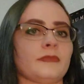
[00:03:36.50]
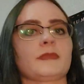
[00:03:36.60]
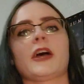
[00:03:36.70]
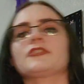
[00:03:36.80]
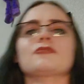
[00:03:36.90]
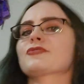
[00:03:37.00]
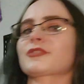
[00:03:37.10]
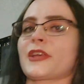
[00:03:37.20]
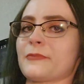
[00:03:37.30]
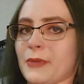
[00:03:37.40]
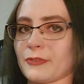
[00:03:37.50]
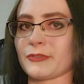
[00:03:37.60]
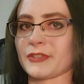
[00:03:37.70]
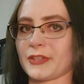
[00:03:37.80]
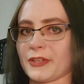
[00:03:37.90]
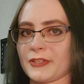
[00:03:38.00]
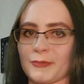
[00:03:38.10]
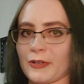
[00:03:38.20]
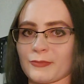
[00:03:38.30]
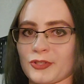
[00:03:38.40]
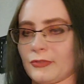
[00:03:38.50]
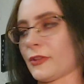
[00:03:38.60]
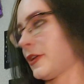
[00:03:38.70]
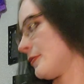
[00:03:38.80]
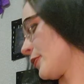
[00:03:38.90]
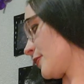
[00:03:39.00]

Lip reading: I don't just have metal CDs, but I'm sure a lot of you